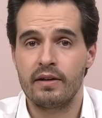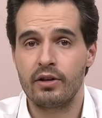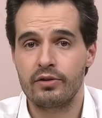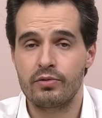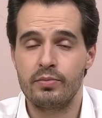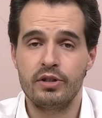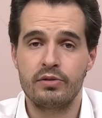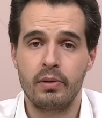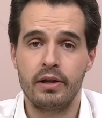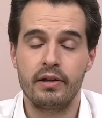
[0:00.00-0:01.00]
not to be
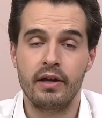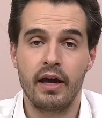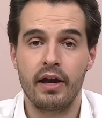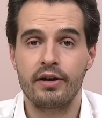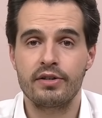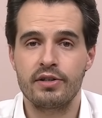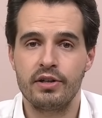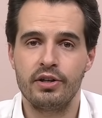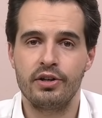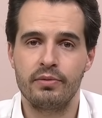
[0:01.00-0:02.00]
splitting hairs
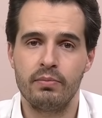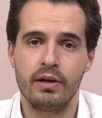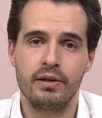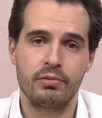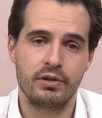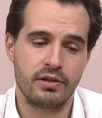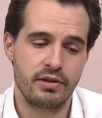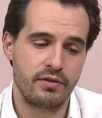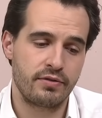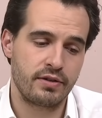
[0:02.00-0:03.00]
here, but with the
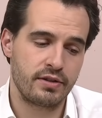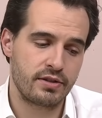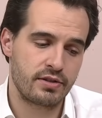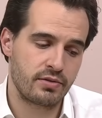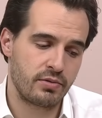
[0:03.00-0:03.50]
difference,